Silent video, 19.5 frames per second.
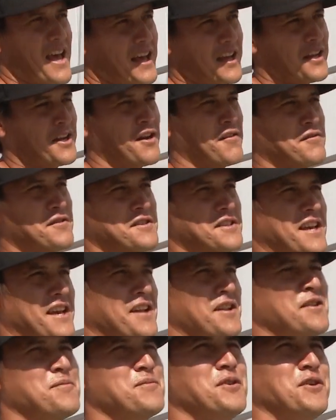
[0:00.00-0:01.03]
hanging off the
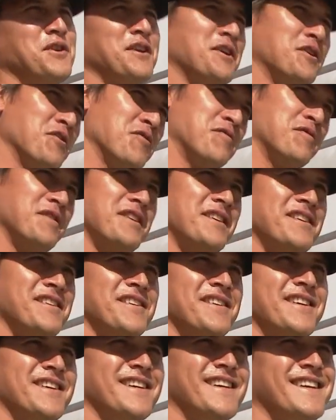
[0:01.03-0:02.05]
side of the building,
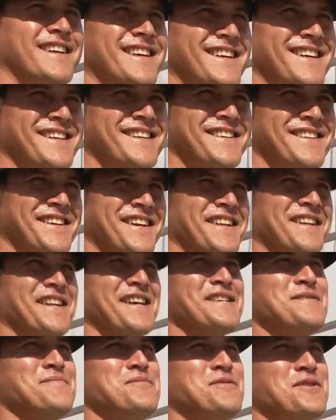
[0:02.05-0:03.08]
hopefully you, you get
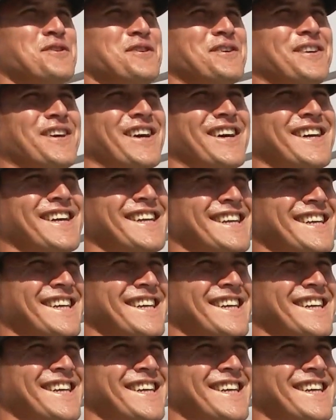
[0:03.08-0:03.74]
a nice mural.